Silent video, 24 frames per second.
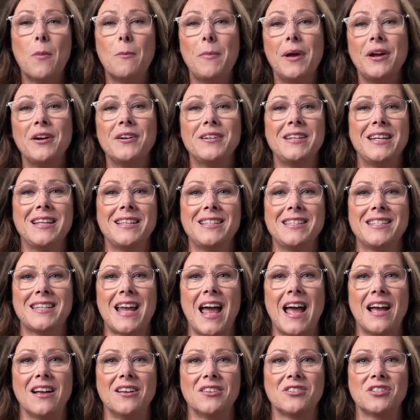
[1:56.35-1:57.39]
Parenting
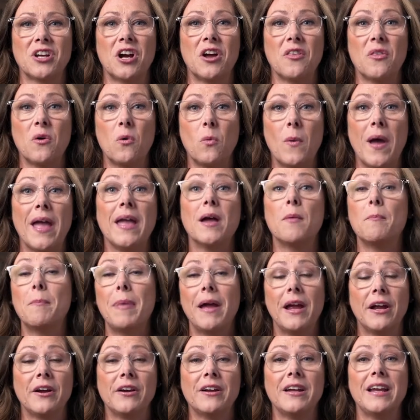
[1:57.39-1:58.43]
styles are the way a
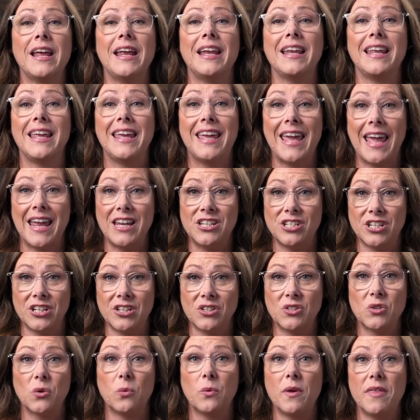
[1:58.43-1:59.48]
parent
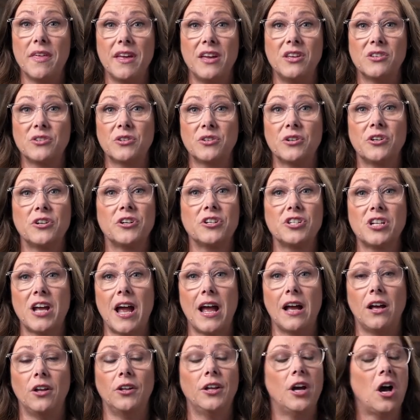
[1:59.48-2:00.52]
engages with his or her
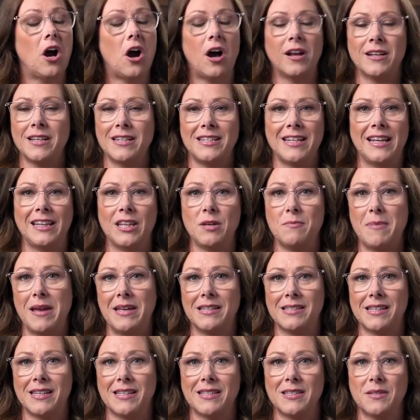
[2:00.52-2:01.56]
child on a daily
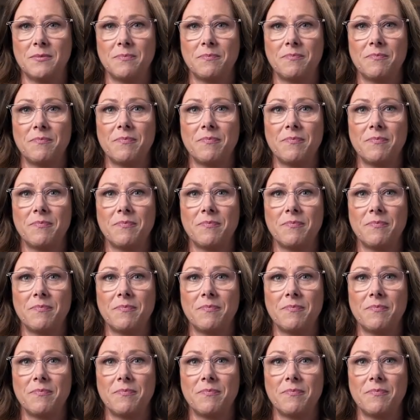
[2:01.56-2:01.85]
basis.